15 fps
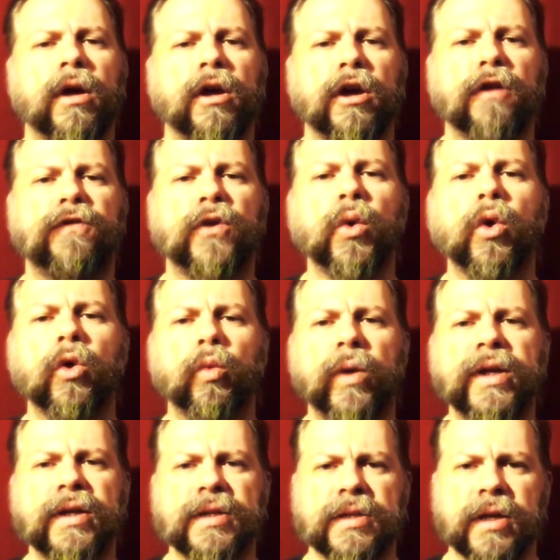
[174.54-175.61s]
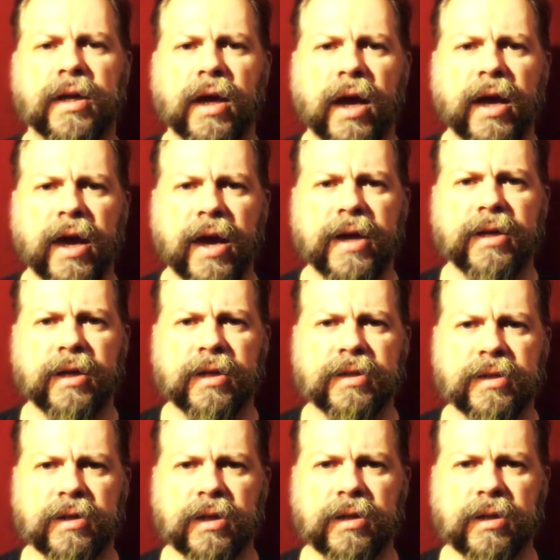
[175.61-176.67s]
If you are witnessing a hate
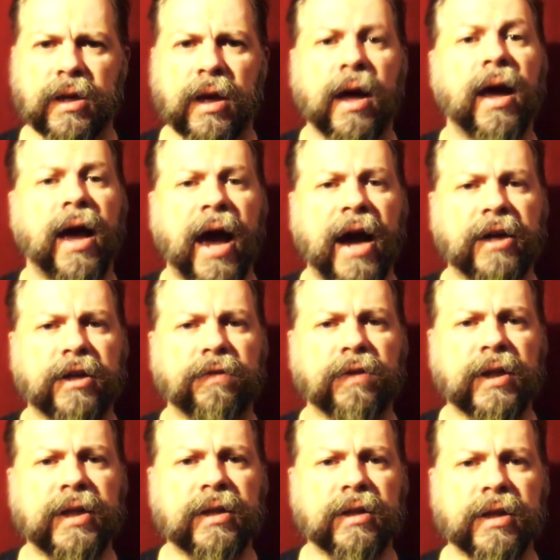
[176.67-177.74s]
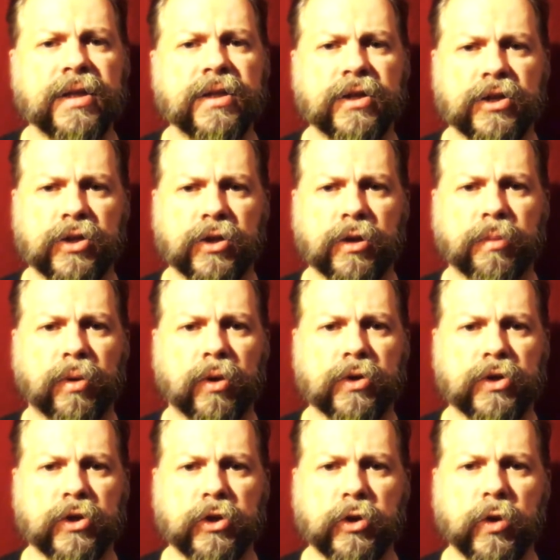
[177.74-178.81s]
incident, actively listen to the
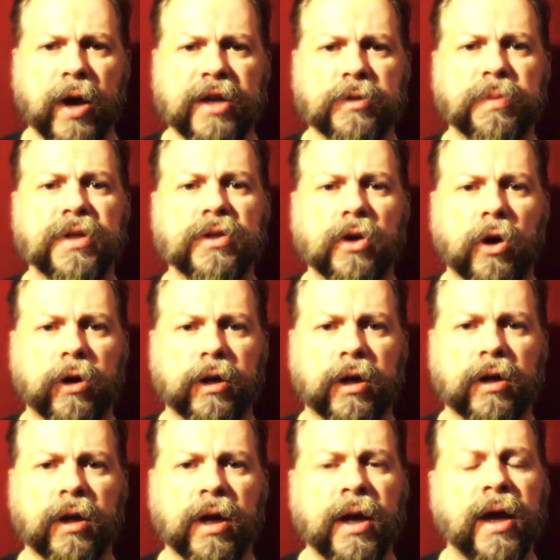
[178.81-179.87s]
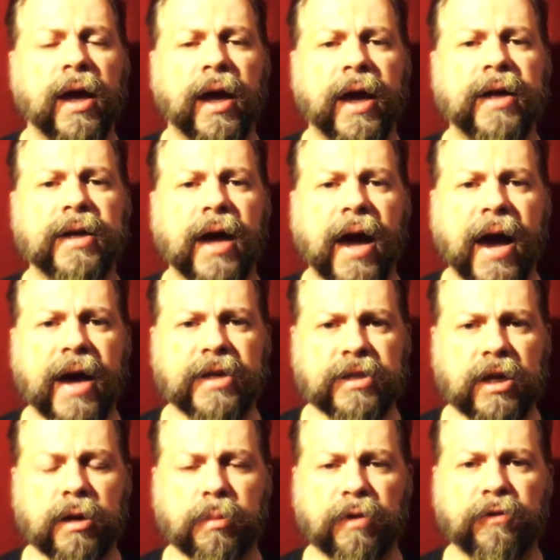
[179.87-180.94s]
person who has been targeted and
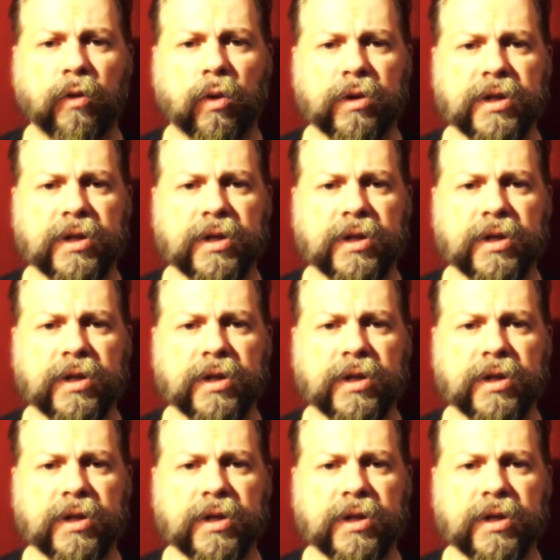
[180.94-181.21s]
ask before